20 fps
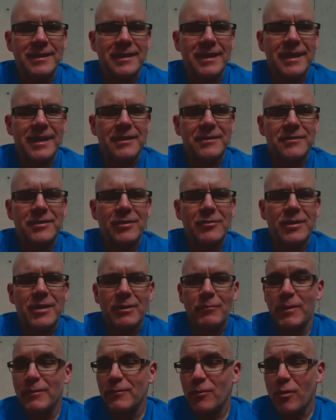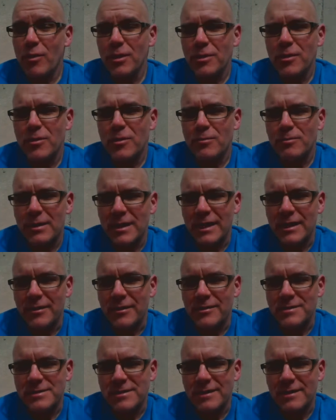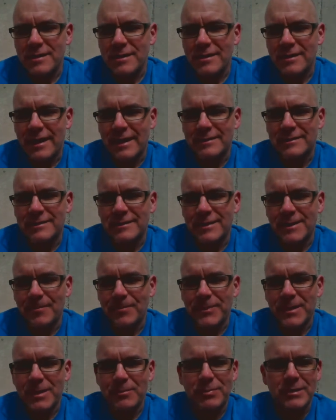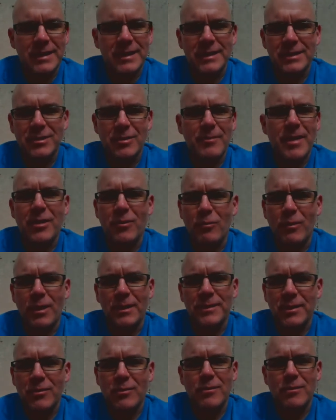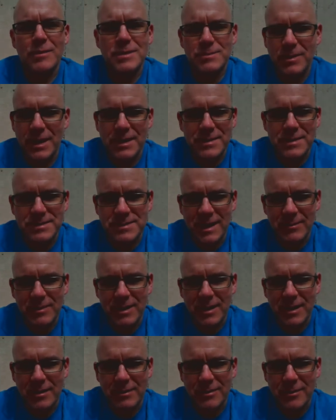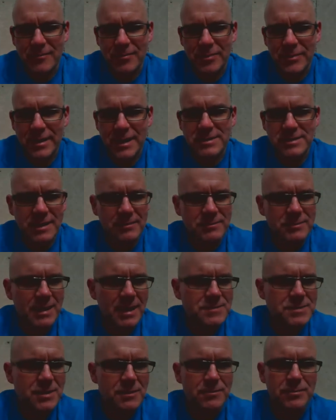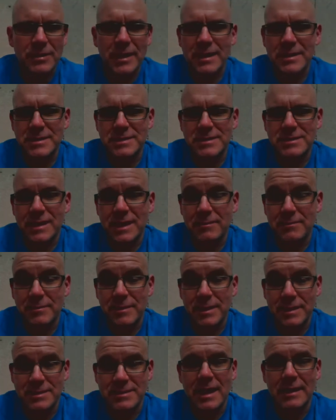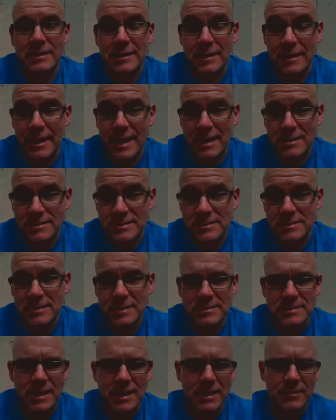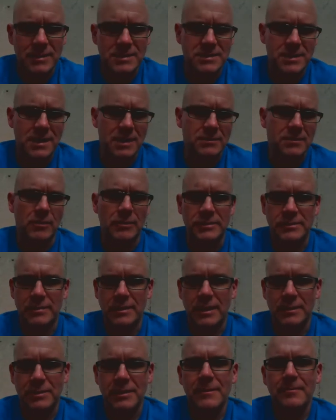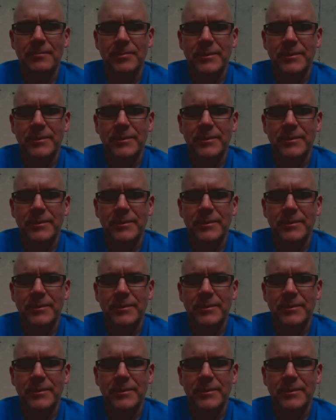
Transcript: And so we've all known players that play, no matter what, they're always playing the same character. And sometimes they're playing the same exact class, same exact archetype.